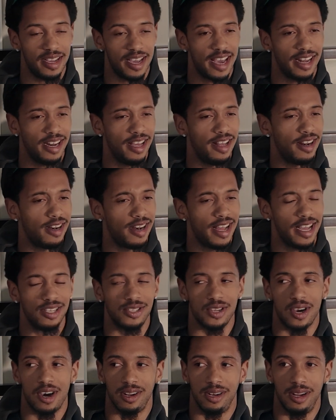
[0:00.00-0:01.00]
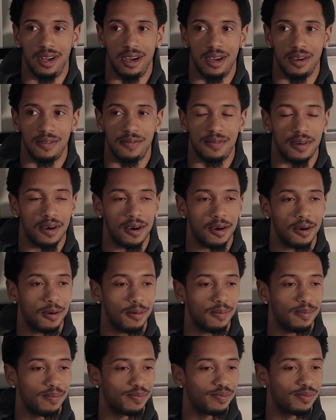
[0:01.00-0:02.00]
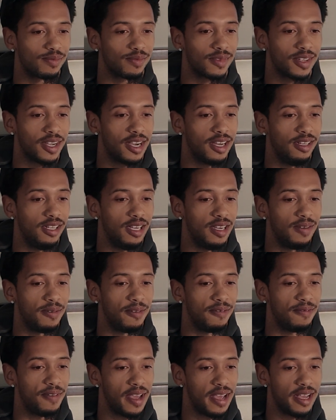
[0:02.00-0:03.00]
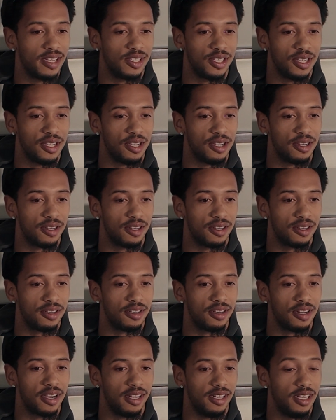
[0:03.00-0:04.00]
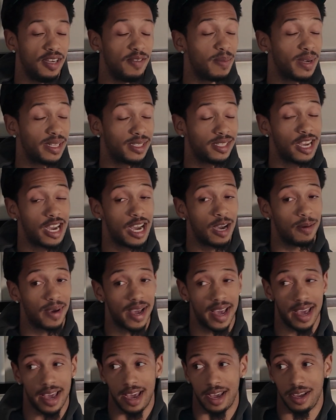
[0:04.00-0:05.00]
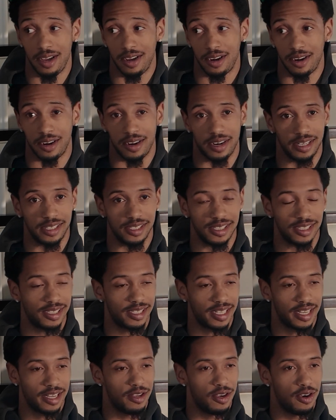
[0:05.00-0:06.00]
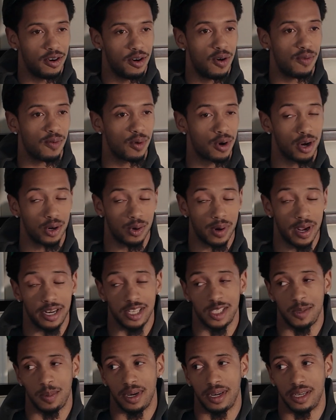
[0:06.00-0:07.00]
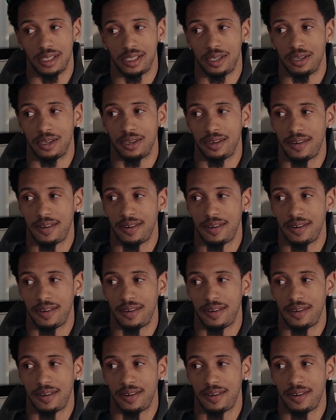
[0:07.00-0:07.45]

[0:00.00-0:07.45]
at the end of the day, it's all love. I love the fans here. I love my time I had here, and it just an overall great experience here.